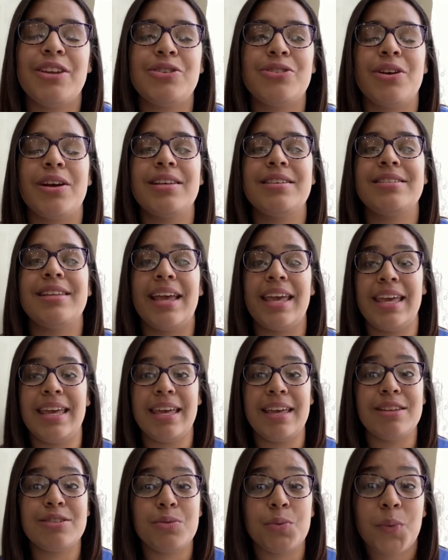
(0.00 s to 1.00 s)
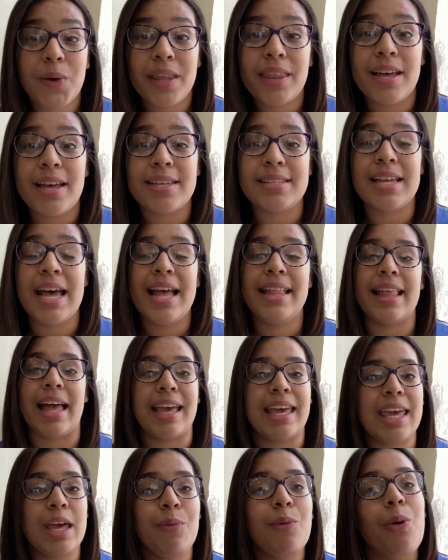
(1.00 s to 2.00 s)
Trust that He is with us, that
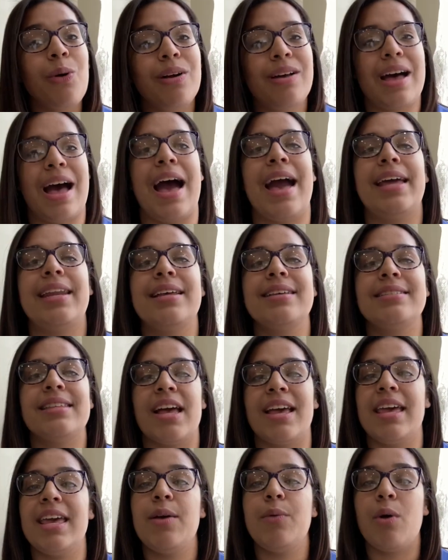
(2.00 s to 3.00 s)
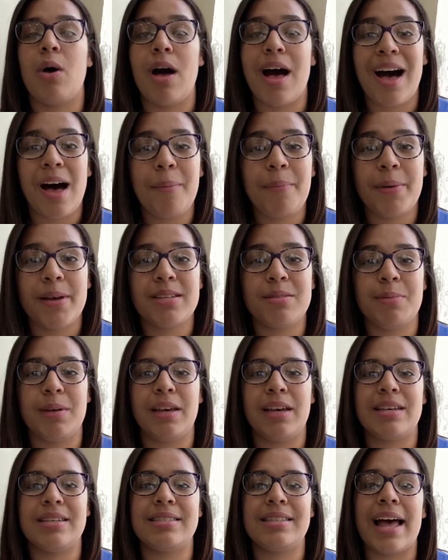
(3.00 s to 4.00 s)
He will guide us, that He will help us,
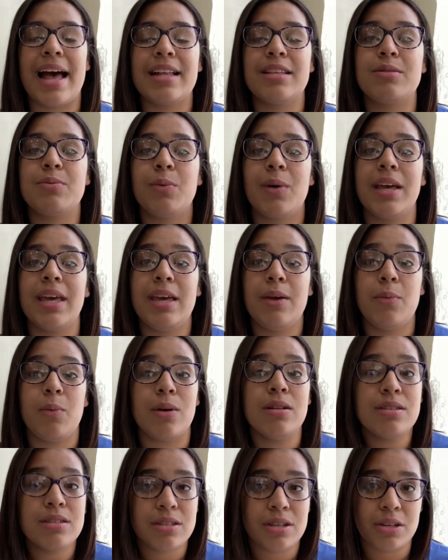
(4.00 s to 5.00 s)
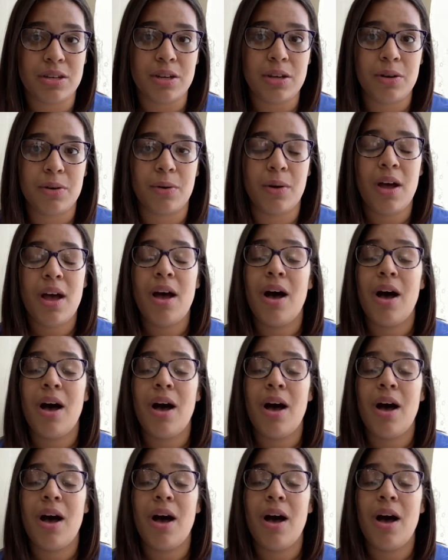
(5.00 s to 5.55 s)
because that's what He wants to do.